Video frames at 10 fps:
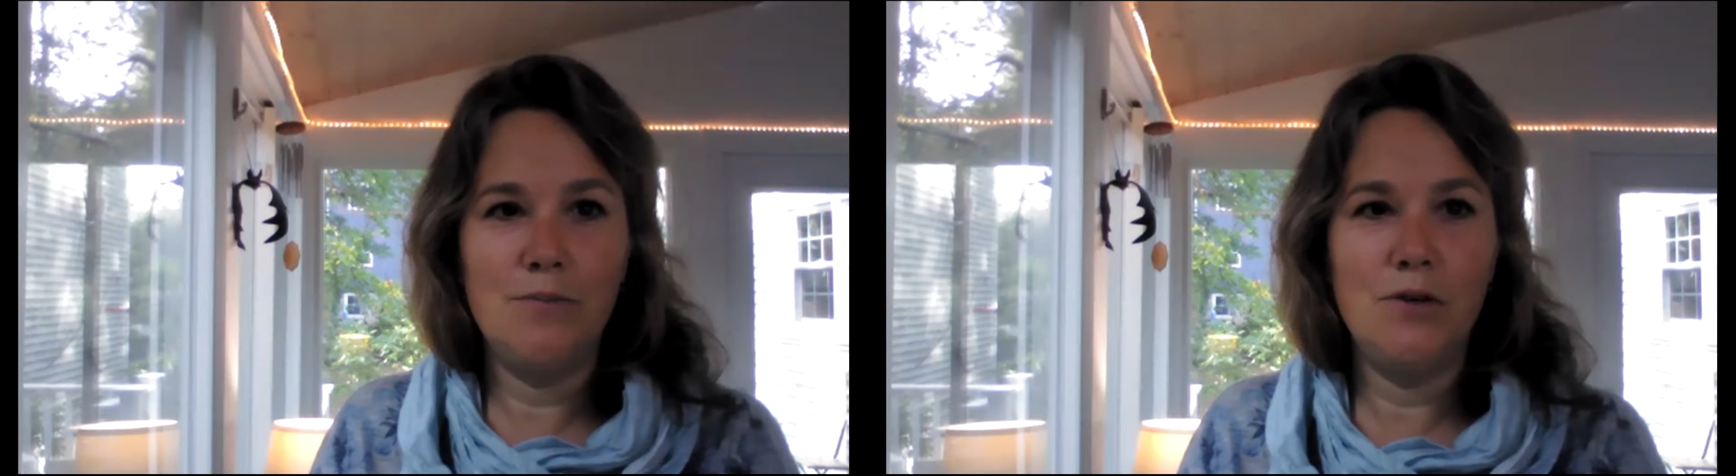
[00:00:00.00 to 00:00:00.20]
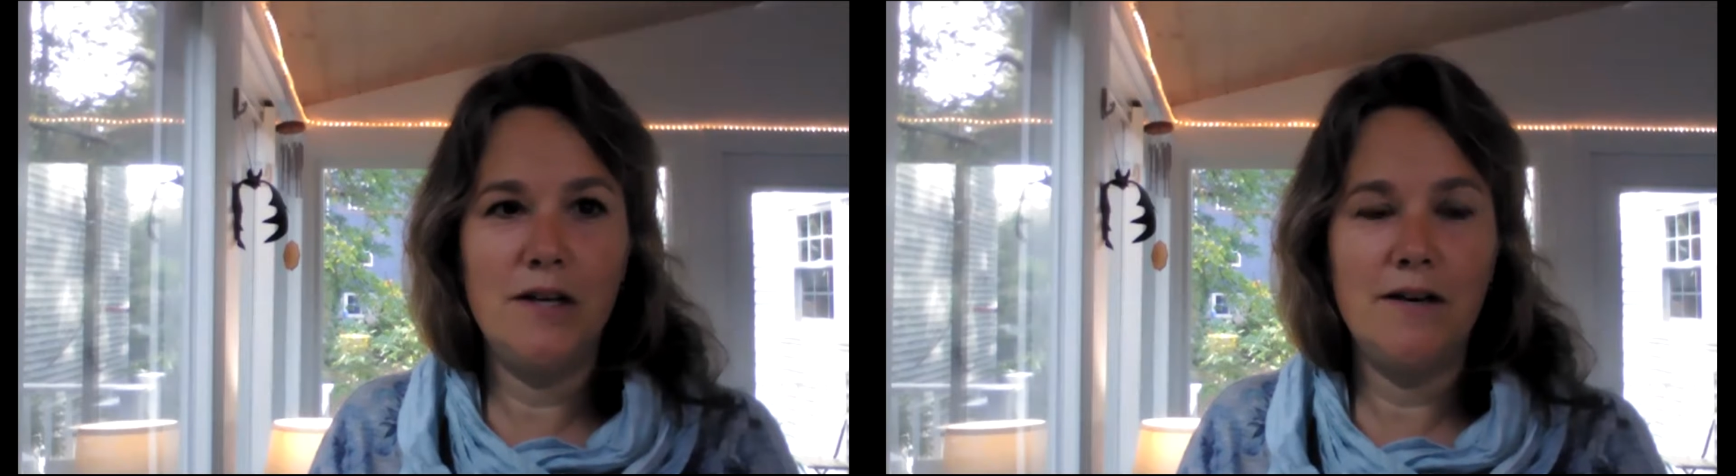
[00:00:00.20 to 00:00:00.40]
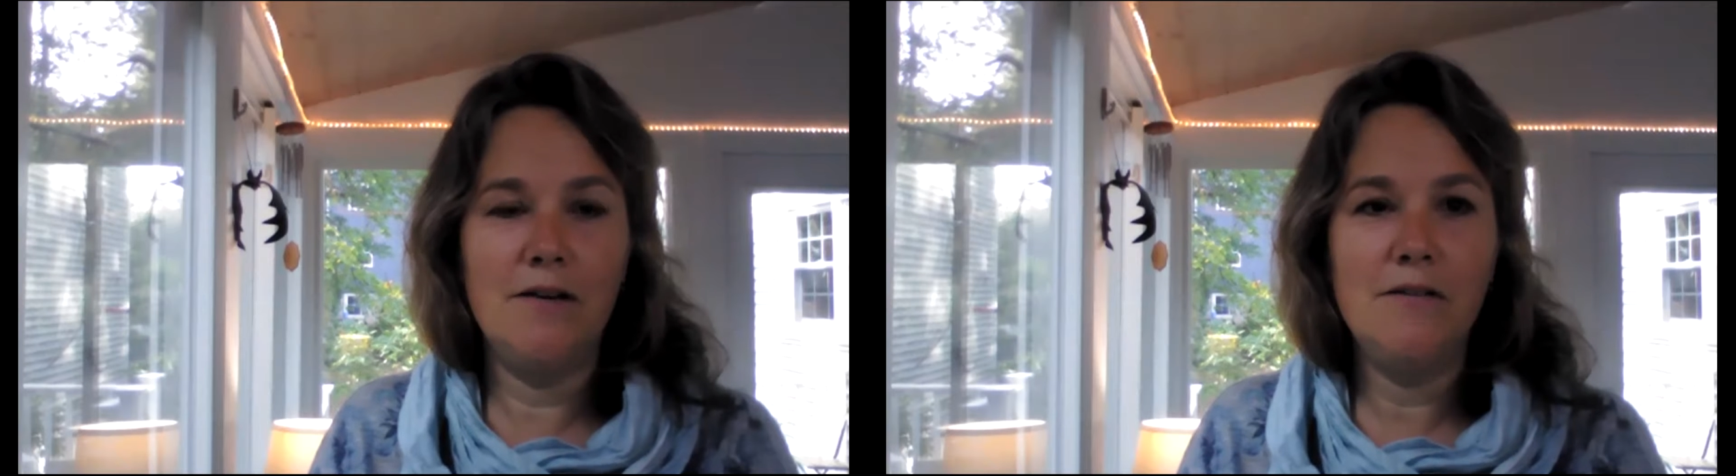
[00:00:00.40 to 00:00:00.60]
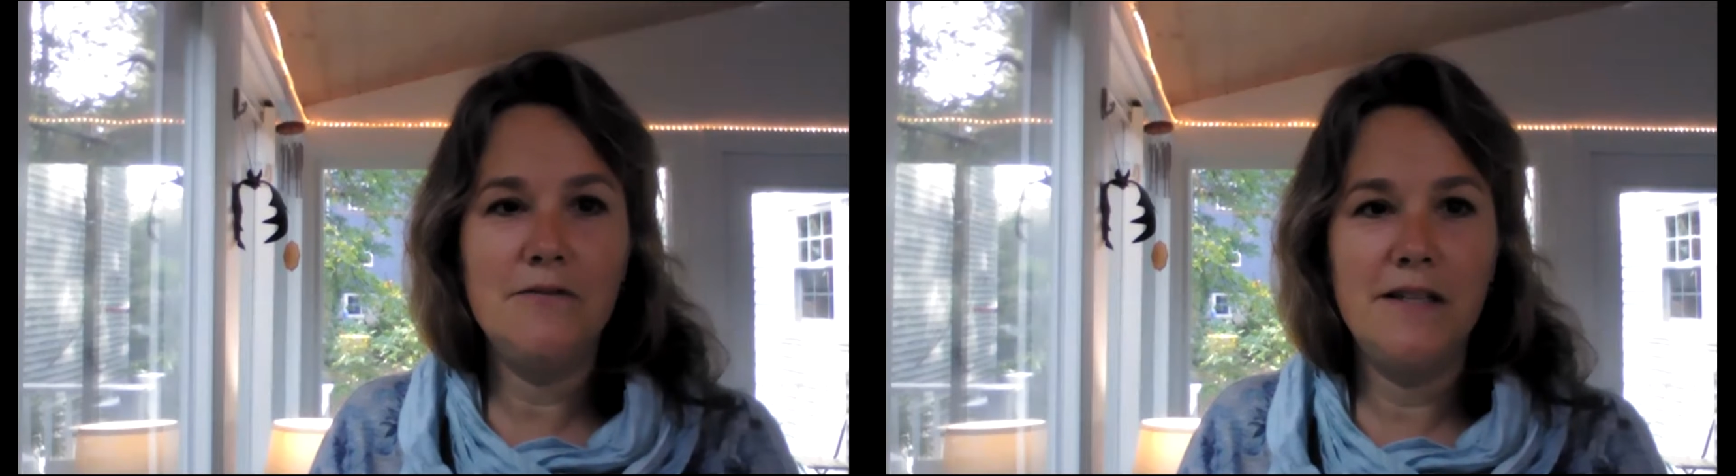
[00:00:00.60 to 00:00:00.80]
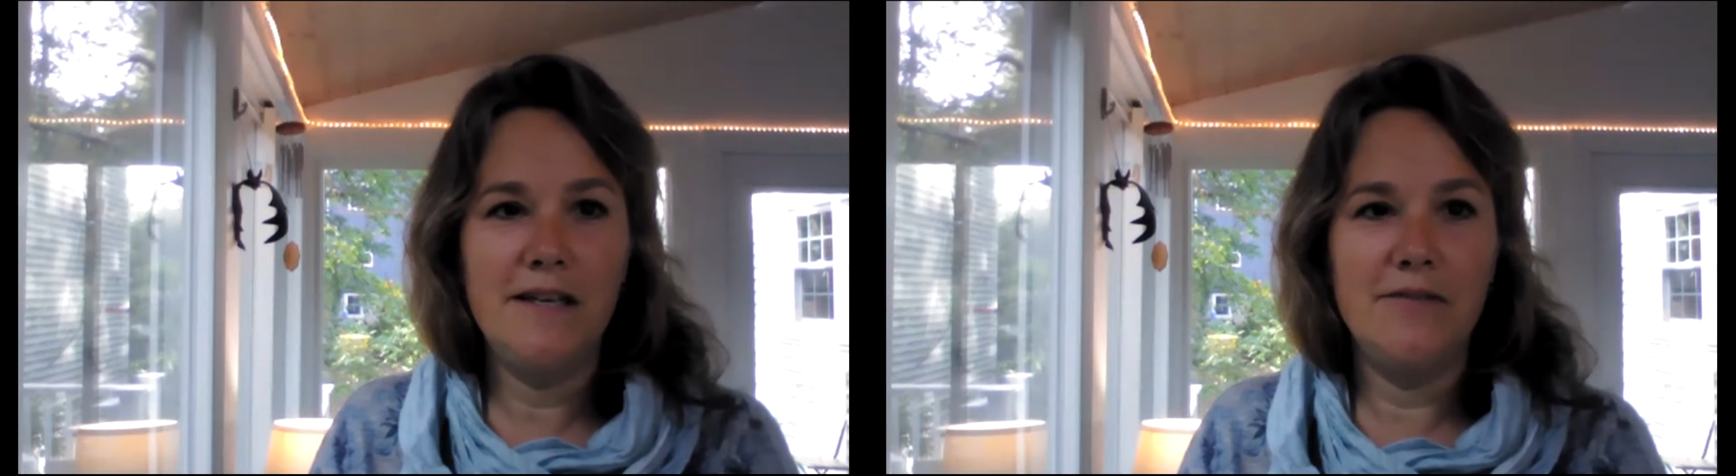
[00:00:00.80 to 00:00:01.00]
morning of
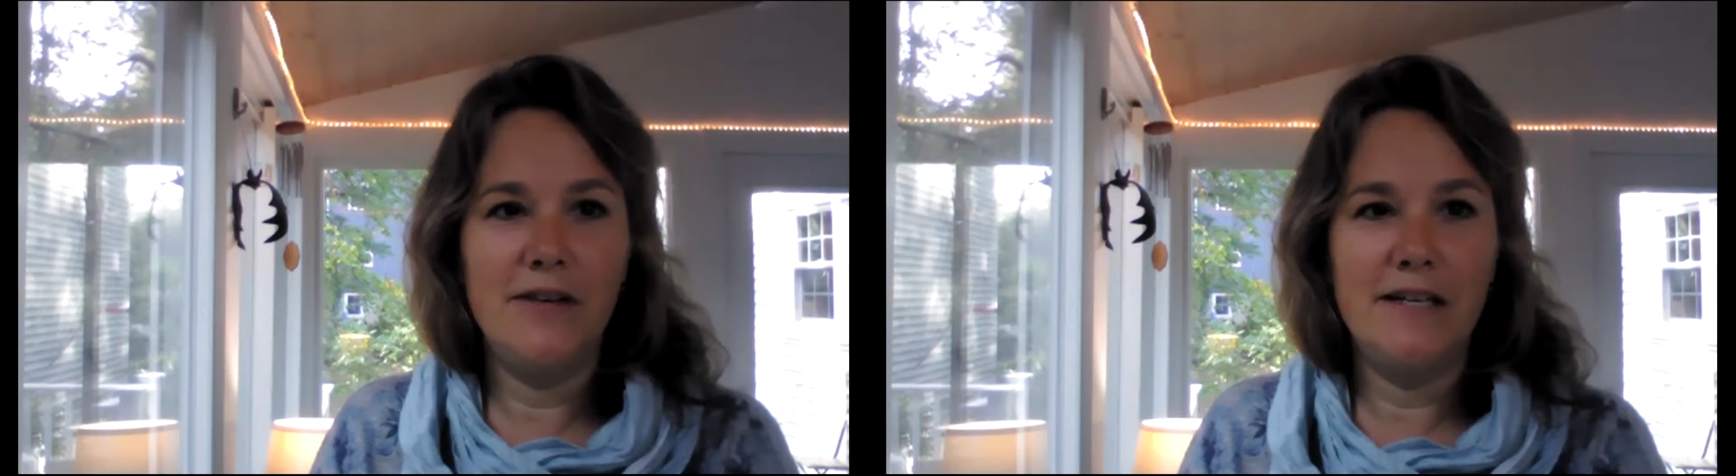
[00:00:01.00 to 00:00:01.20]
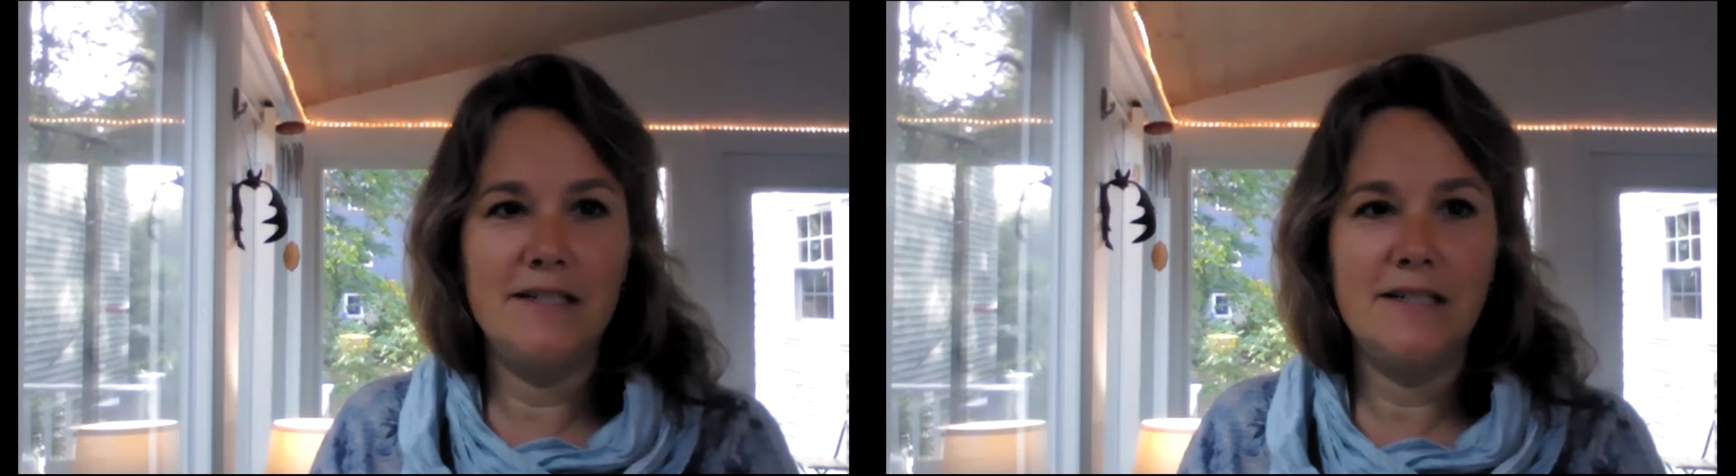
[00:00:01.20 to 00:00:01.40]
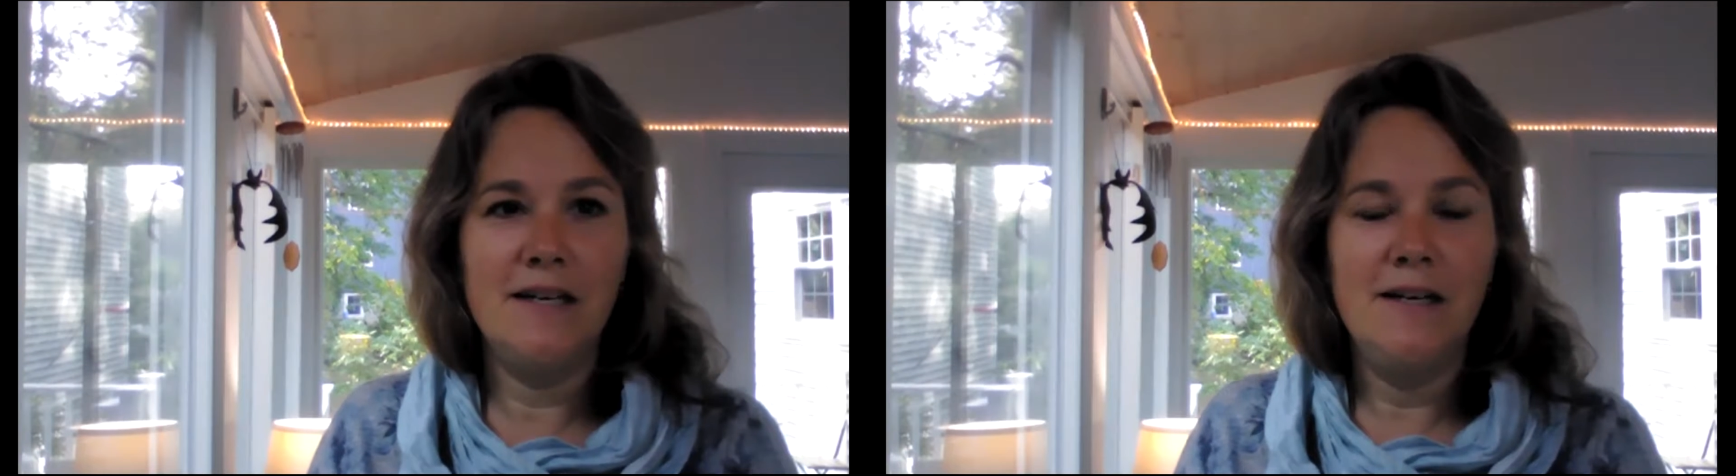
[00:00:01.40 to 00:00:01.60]
the event,